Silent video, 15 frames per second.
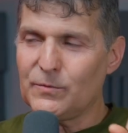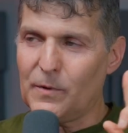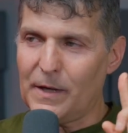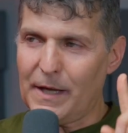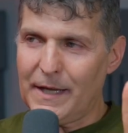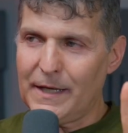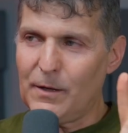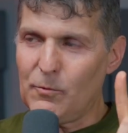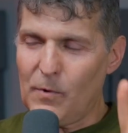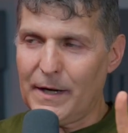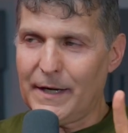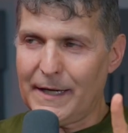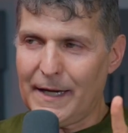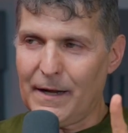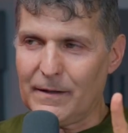what any one
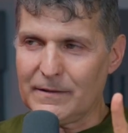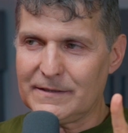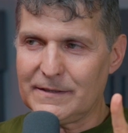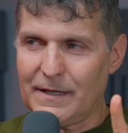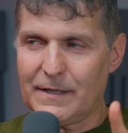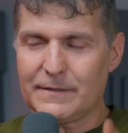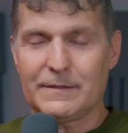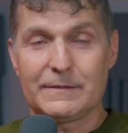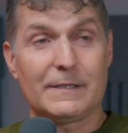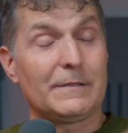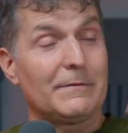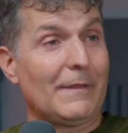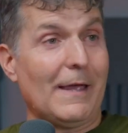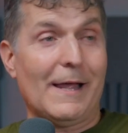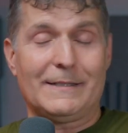account says and say,
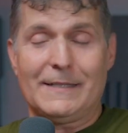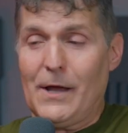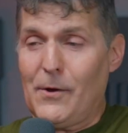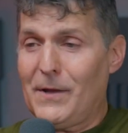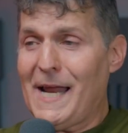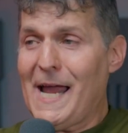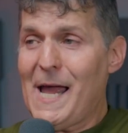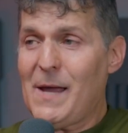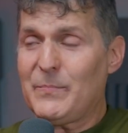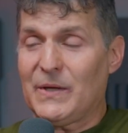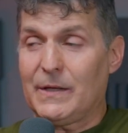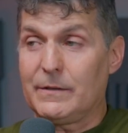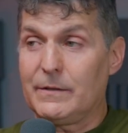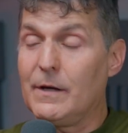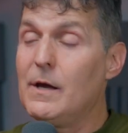that's how it
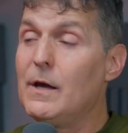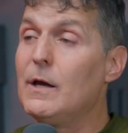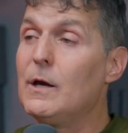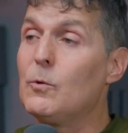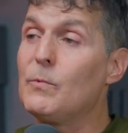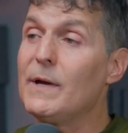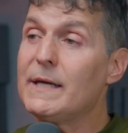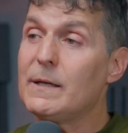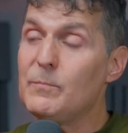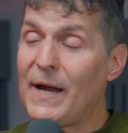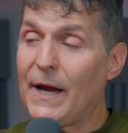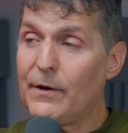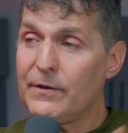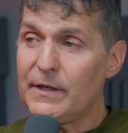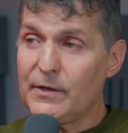happened. We
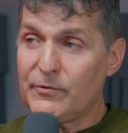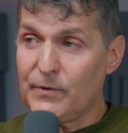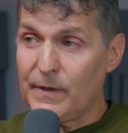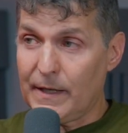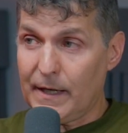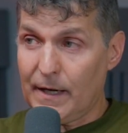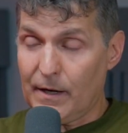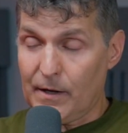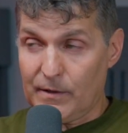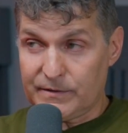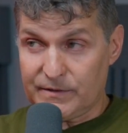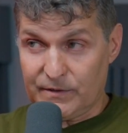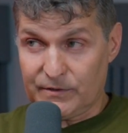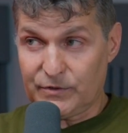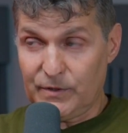compare the different accounts,
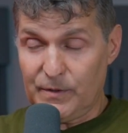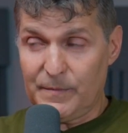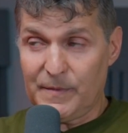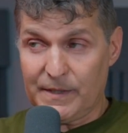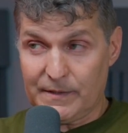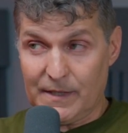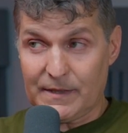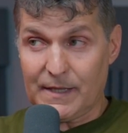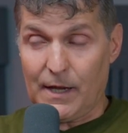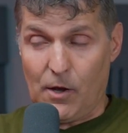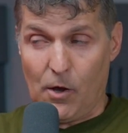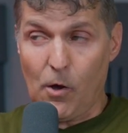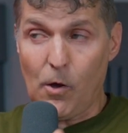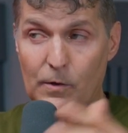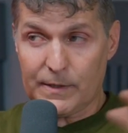assuming that they
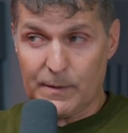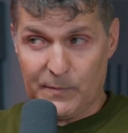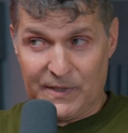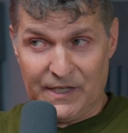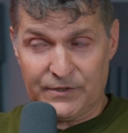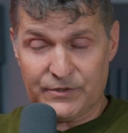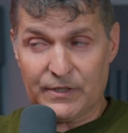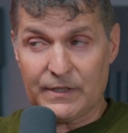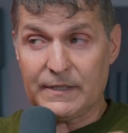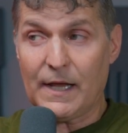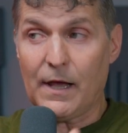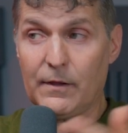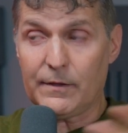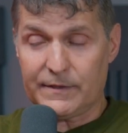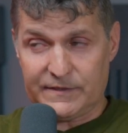all can potentially
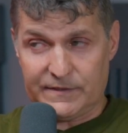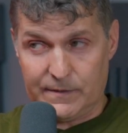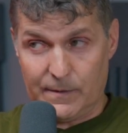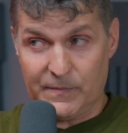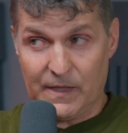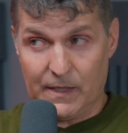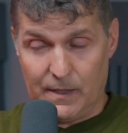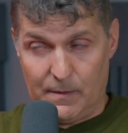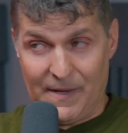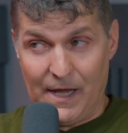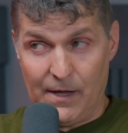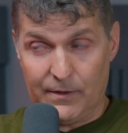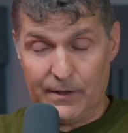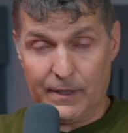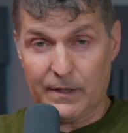tell us something
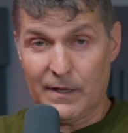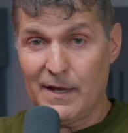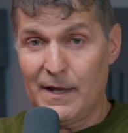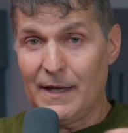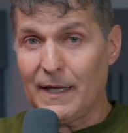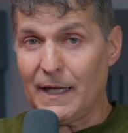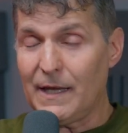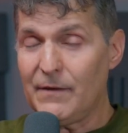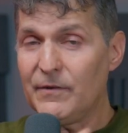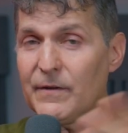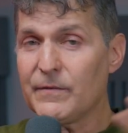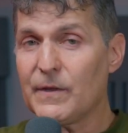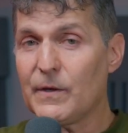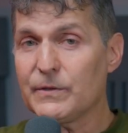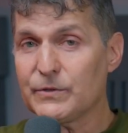about it. Even if those